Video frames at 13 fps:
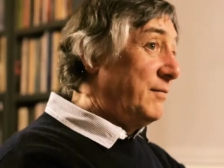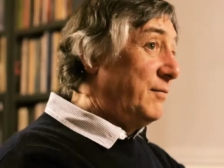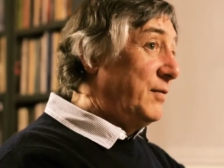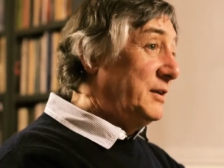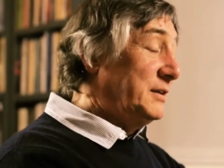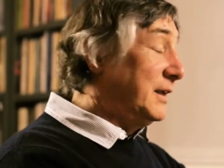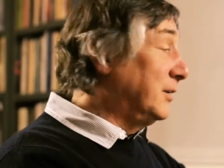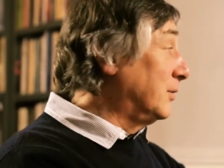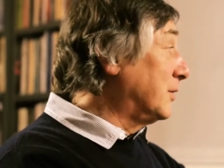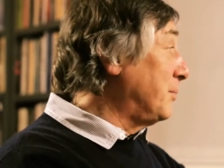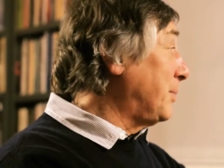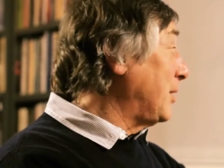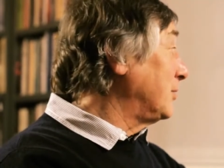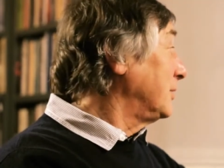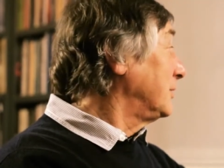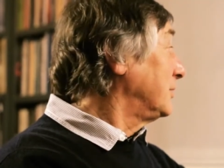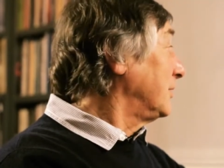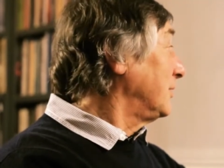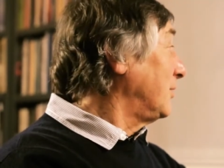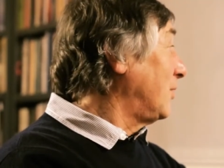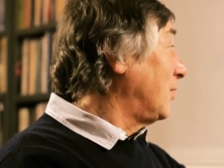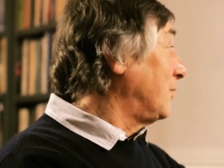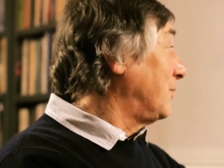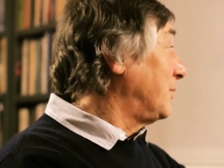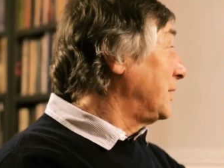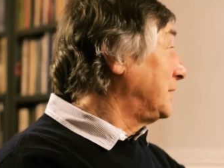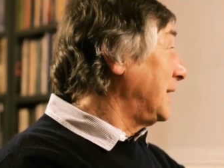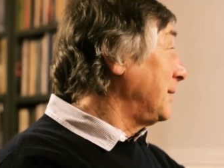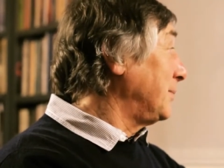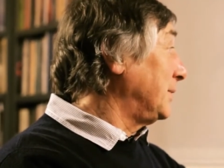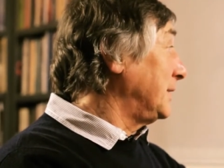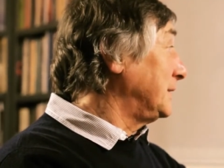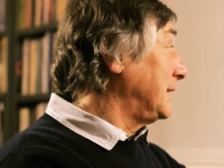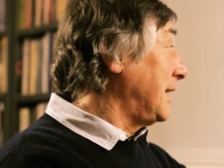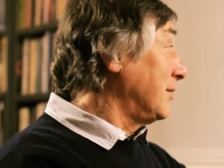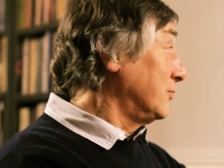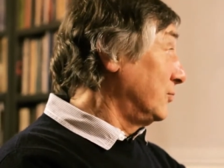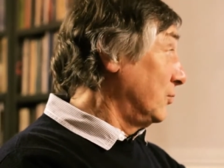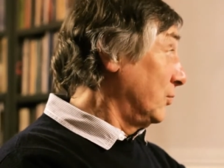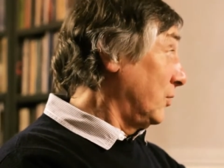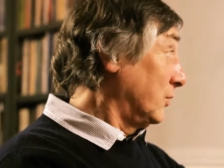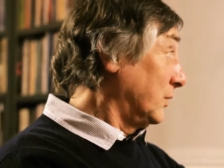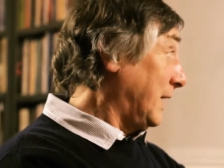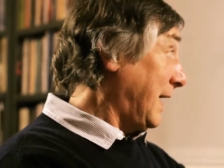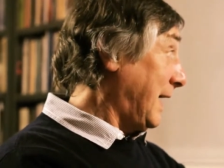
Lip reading: Every single component of the table is now drawn on